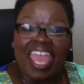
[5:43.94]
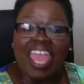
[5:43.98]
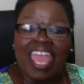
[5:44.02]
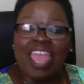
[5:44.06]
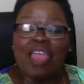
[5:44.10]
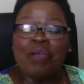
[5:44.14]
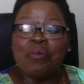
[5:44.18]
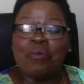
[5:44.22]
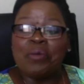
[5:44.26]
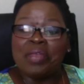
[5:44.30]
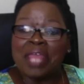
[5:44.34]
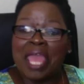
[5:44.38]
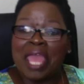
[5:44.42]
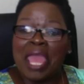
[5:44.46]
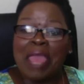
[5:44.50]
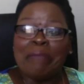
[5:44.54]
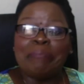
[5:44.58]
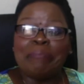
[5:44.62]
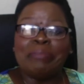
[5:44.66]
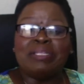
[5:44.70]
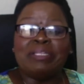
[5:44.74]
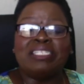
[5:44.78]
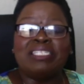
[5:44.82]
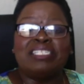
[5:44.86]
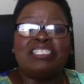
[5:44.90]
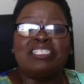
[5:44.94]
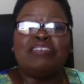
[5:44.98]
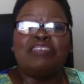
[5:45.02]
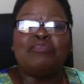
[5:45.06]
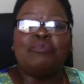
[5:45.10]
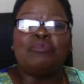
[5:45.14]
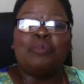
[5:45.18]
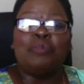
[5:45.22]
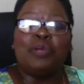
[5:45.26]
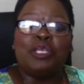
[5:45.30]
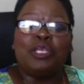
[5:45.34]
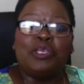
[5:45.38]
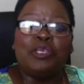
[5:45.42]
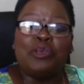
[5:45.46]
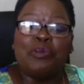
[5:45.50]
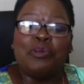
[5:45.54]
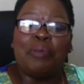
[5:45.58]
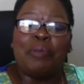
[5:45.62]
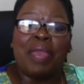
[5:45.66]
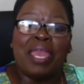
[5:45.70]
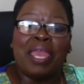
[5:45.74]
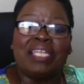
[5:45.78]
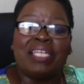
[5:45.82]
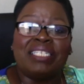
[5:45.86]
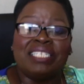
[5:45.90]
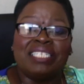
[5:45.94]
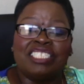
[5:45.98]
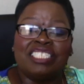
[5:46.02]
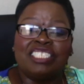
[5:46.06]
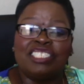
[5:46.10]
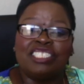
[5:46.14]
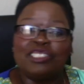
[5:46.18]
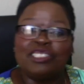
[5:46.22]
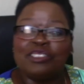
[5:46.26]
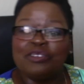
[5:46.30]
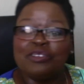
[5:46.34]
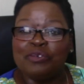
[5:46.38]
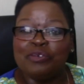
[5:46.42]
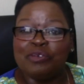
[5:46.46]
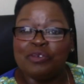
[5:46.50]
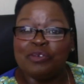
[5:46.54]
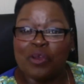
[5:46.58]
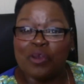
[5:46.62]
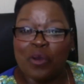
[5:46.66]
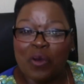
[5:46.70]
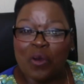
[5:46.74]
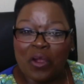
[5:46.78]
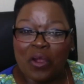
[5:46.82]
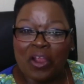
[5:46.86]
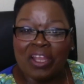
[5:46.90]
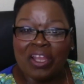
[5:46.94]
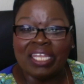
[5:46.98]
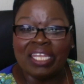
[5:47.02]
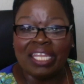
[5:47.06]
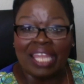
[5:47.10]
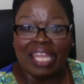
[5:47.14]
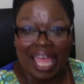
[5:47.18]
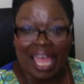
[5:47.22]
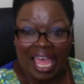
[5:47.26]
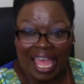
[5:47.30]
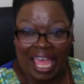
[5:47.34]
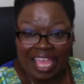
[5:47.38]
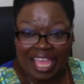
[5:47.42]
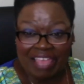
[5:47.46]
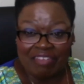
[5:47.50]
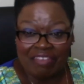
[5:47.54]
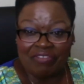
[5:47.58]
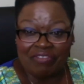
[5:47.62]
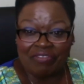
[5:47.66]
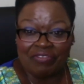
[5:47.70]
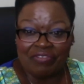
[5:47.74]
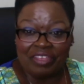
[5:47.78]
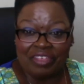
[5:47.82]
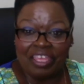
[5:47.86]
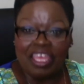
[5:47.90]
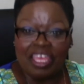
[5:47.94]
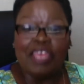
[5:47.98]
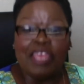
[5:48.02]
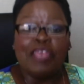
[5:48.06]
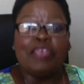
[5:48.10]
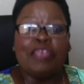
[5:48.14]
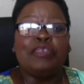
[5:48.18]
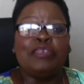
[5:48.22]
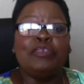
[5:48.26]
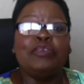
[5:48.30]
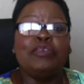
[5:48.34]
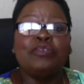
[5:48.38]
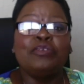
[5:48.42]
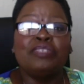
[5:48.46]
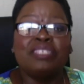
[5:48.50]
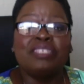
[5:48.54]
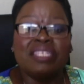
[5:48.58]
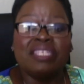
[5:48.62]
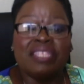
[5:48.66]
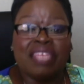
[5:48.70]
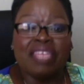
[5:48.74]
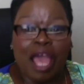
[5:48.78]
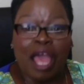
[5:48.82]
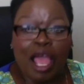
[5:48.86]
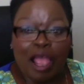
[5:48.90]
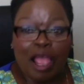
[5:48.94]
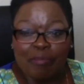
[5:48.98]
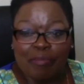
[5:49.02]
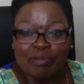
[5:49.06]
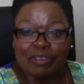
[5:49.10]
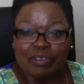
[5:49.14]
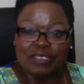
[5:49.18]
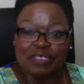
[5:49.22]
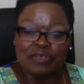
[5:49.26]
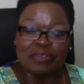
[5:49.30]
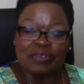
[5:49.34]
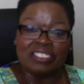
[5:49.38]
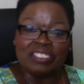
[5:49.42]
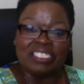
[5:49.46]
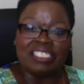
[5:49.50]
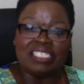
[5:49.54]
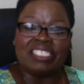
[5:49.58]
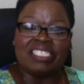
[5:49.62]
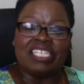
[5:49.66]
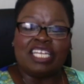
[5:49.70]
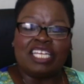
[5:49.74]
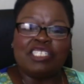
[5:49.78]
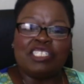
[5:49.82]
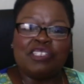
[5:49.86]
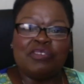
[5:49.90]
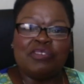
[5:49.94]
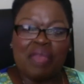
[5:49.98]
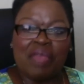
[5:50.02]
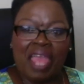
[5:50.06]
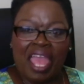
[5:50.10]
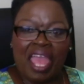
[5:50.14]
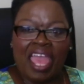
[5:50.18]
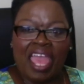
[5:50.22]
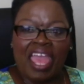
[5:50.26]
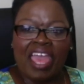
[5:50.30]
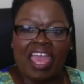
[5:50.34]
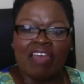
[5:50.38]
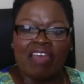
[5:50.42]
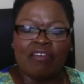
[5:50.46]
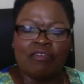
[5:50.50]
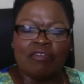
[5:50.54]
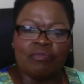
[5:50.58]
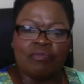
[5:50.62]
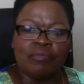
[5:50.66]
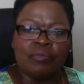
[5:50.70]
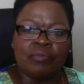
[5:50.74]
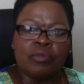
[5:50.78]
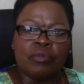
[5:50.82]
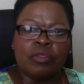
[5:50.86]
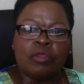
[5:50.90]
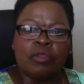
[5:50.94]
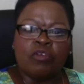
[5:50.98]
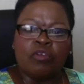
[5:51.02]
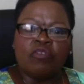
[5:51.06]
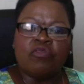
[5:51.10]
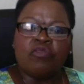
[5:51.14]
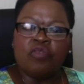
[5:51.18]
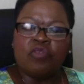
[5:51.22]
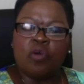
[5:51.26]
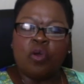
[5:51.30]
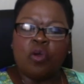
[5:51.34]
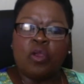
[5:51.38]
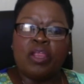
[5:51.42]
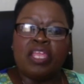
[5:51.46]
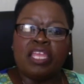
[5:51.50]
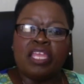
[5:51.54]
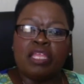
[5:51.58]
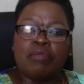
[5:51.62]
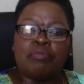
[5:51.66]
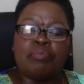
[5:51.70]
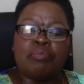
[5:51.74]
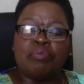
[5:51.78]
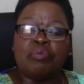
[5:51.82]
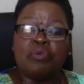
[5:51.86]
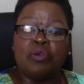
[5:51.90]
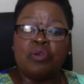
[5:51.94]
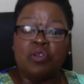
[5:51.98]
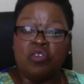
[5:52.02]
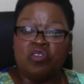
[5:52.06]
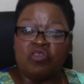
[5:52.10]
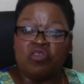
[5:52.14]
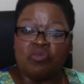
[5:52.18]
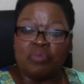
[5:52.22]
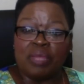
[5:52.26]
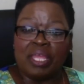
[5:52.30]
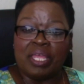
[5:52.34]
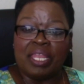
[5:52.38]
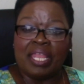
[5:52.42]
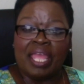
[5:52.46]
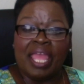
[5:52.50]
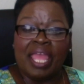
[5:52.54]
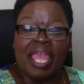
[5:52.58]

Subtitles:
And what happens is when you pay attention to your life, you see the opportunities that you have for improvement.